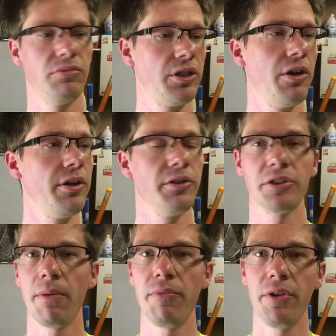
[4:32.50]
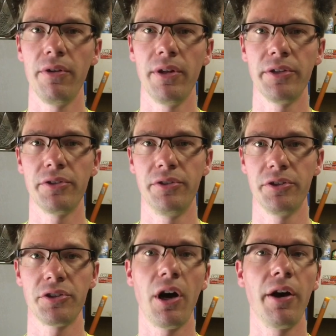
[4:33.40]
tell you something that's
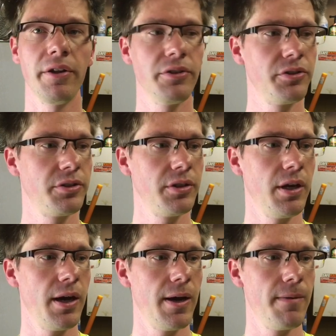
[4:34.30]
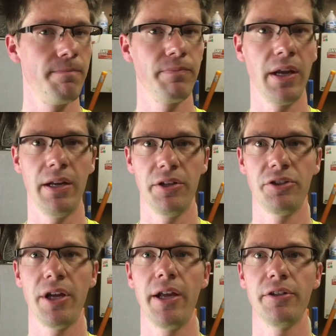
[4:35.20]
dishonest in
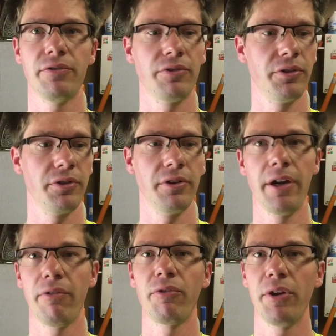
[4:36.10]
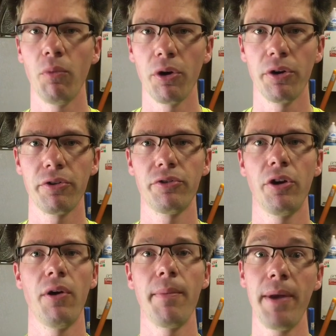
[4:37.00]
exchange for like free work.
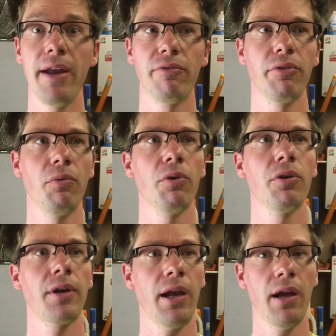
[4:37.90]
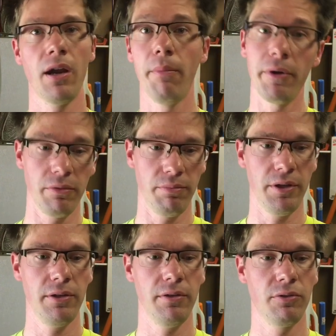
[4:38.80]
So I paid for the work, and I'm going to
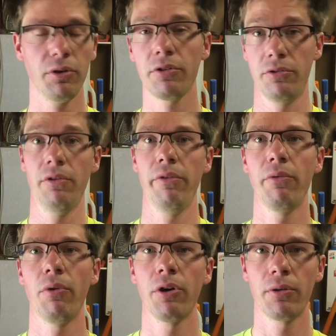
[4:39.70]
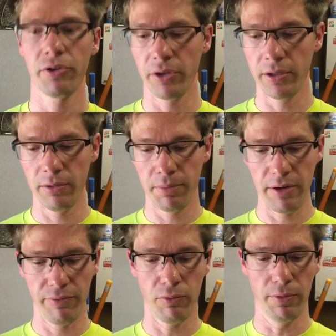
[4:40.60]
be critical of the work because I did
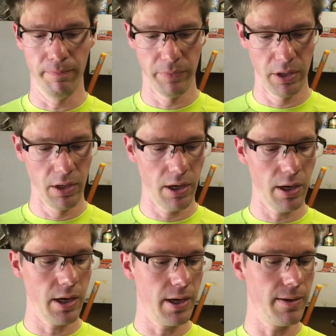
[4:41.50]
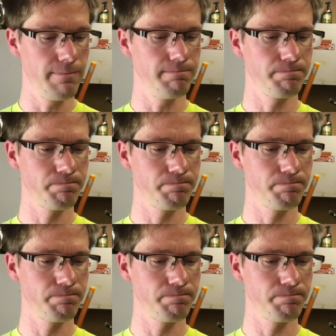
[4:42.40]
pay for it.